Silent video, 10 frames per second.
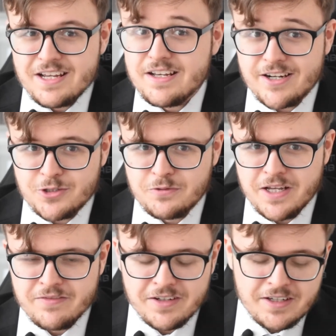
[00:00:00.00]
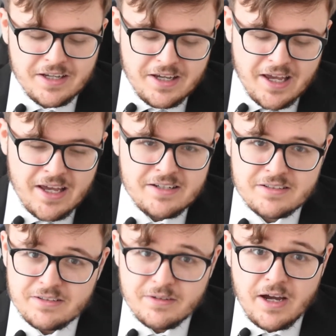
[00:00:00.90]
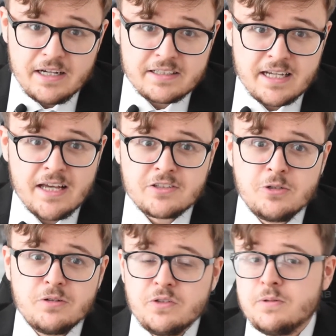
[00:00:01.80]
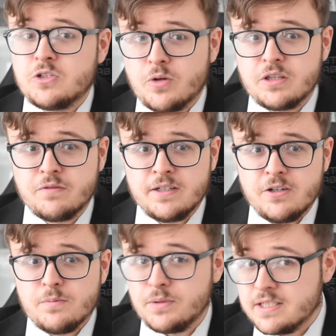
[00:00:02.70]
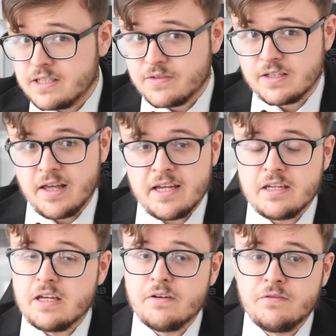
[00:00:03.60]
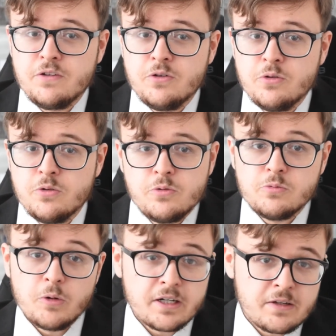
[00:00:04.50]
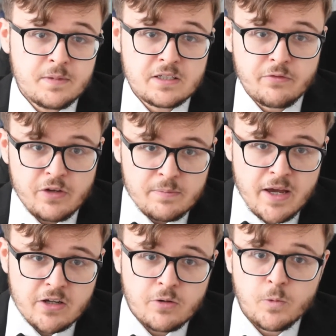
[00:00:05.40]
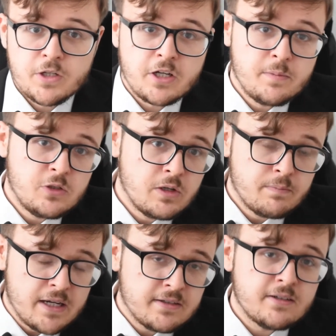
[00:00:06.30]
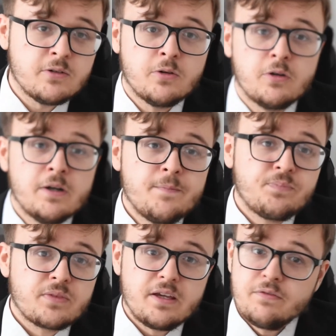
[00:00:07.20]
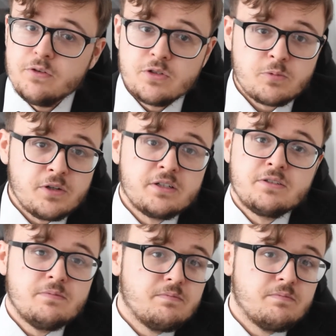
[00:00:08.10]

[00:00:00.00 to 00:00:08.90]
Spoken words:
nacho flavor. And I'd like to ask you, if you enjoyed the video, please give it a like. If you want to give me some feedback on what I could be doing better, or if you just want to